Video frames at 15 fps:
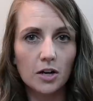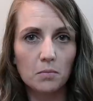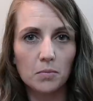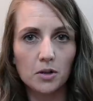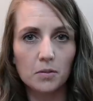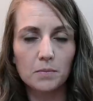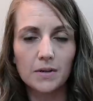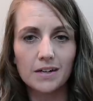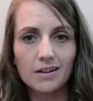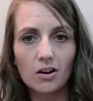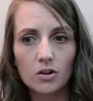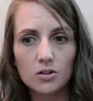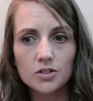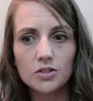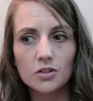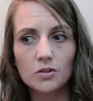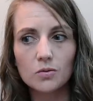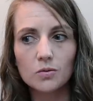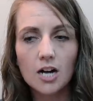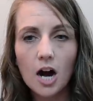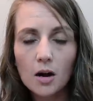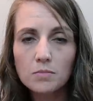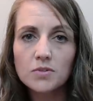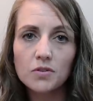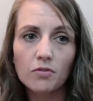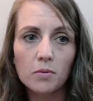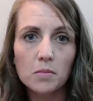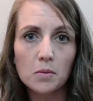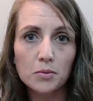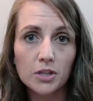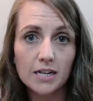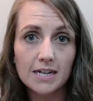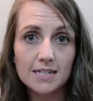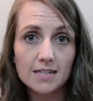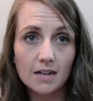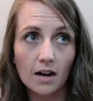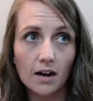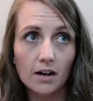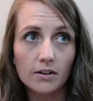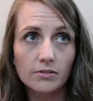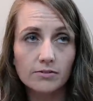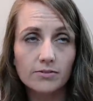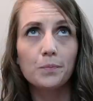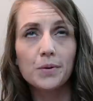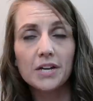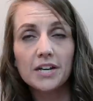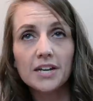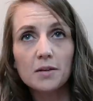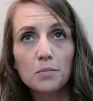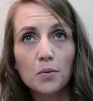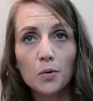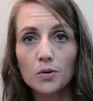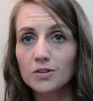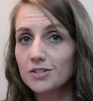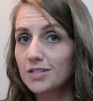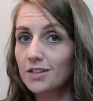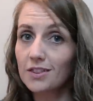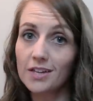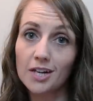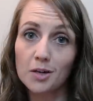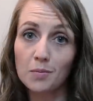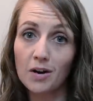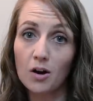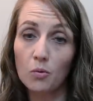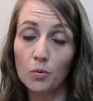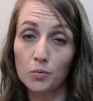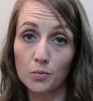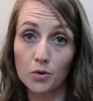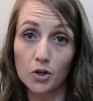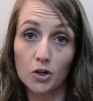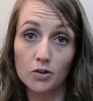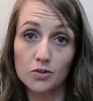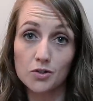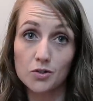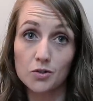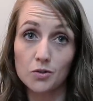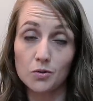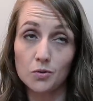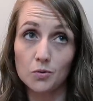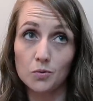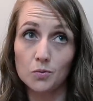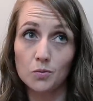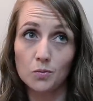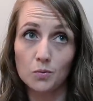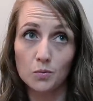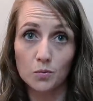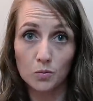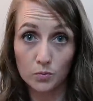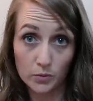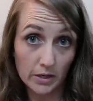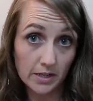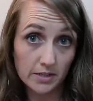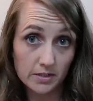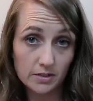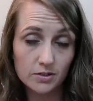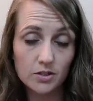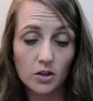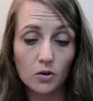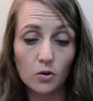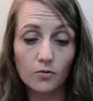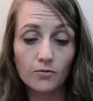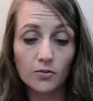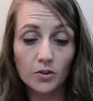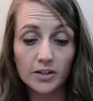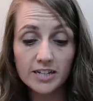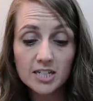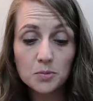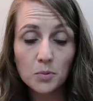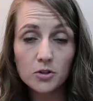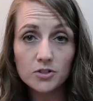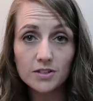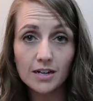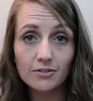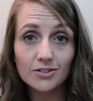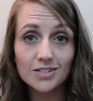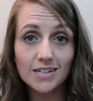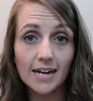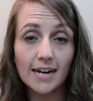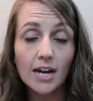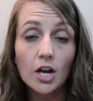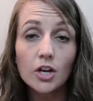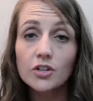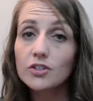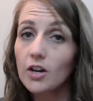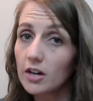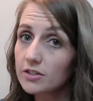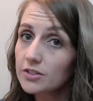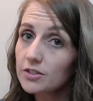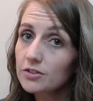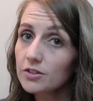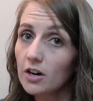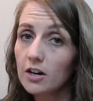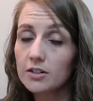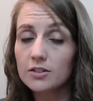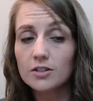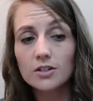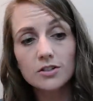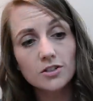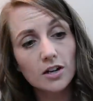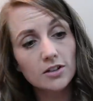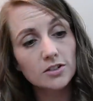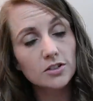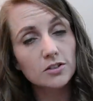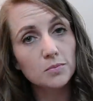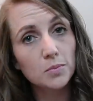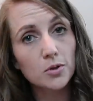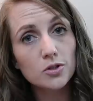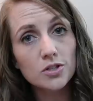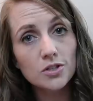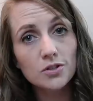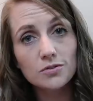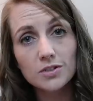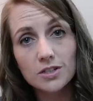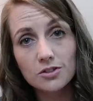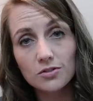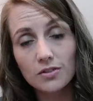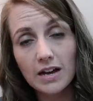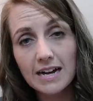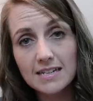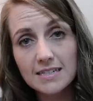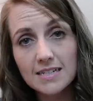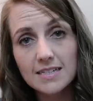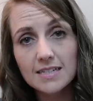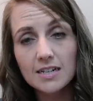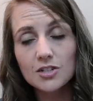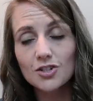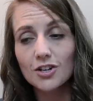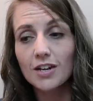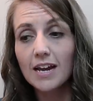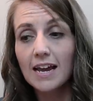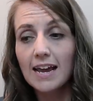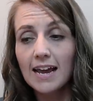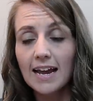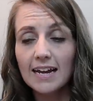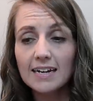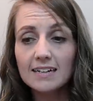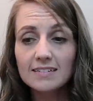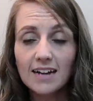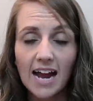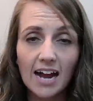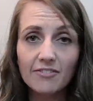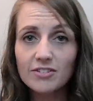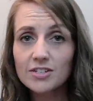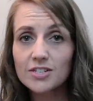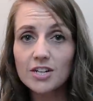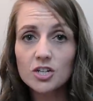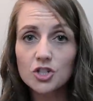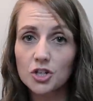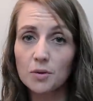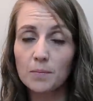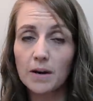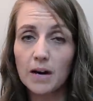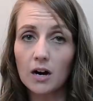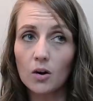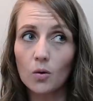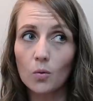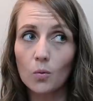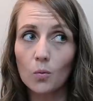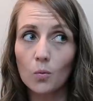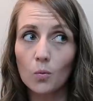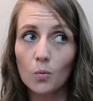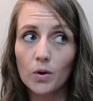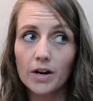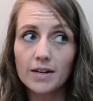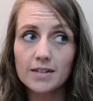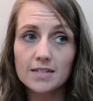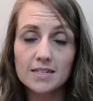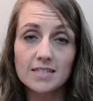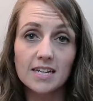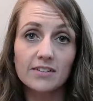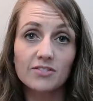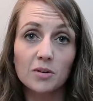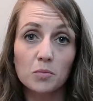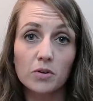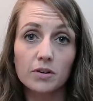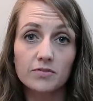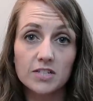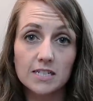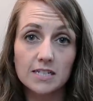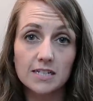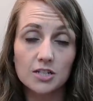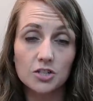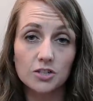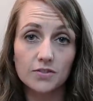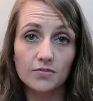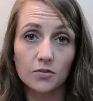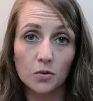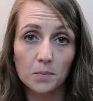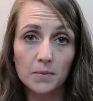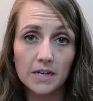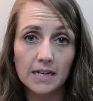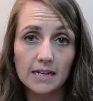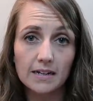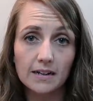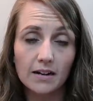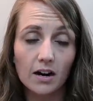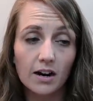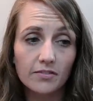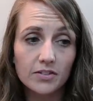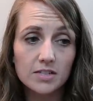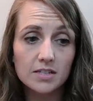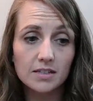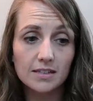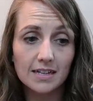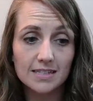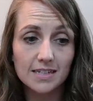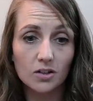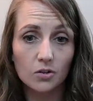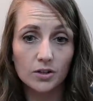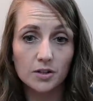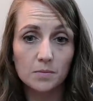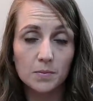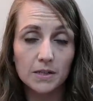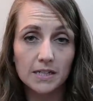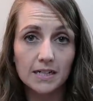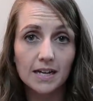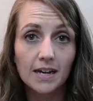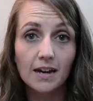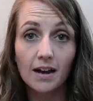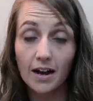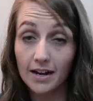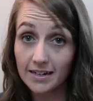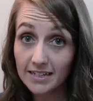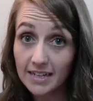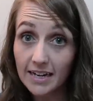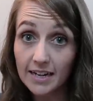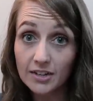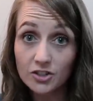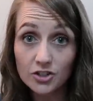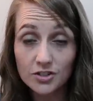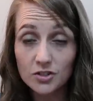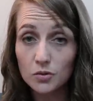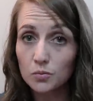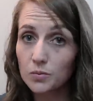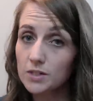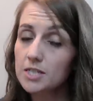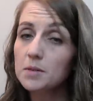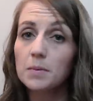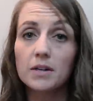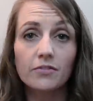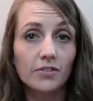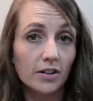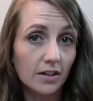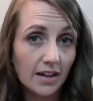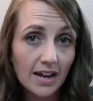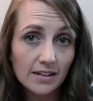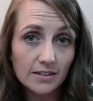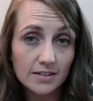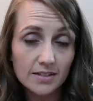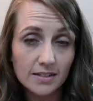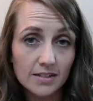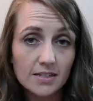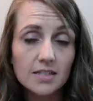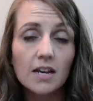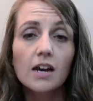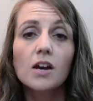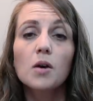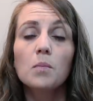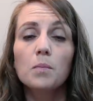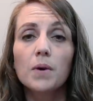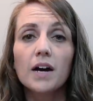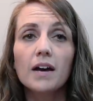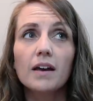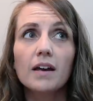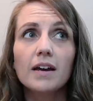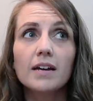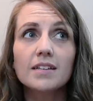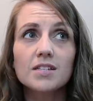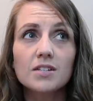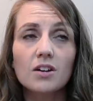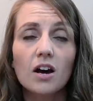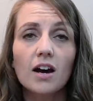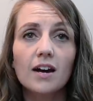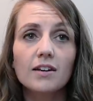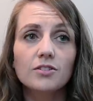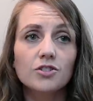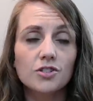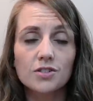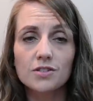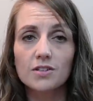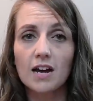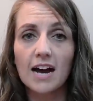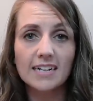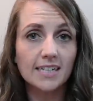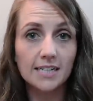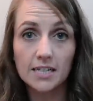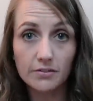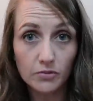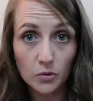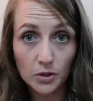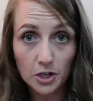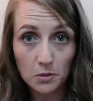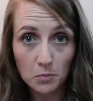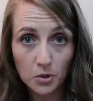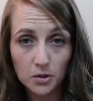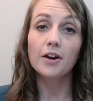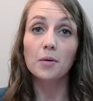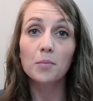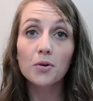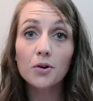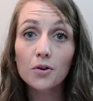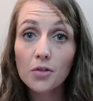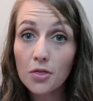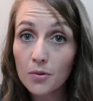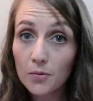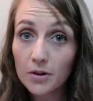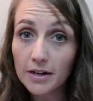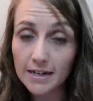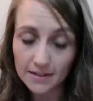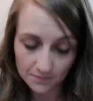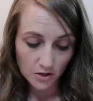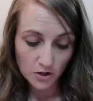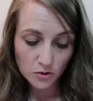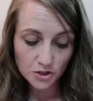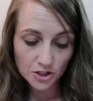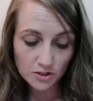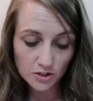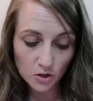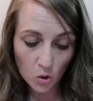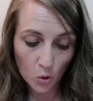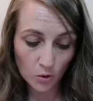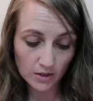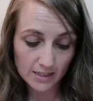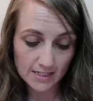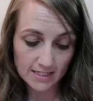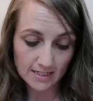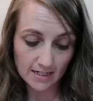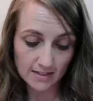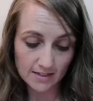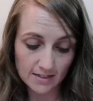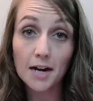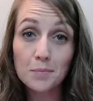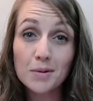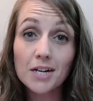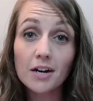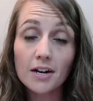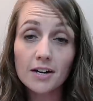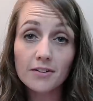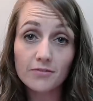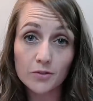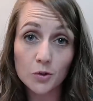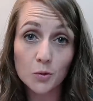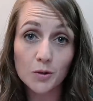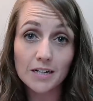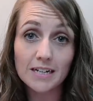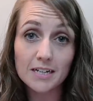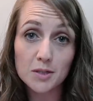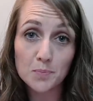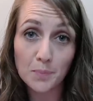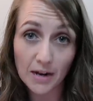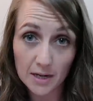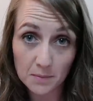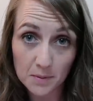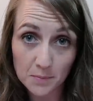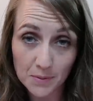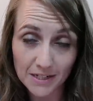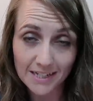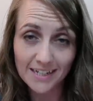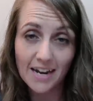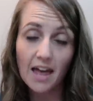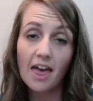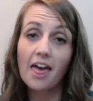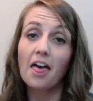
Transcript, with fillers: number, but it also comes from a place of being important to think about with regards to risk. So for each person, I would say talk to your doctor, talk to the person who did your last C-section, and have a discussion about what is a safe number of C-sections for me? And obviously that's going to be, again, just a risk-benefit analysis, but it's not just I can give you a number. Number three, Nochi the Corgi says, amniotic fluid is baby pee.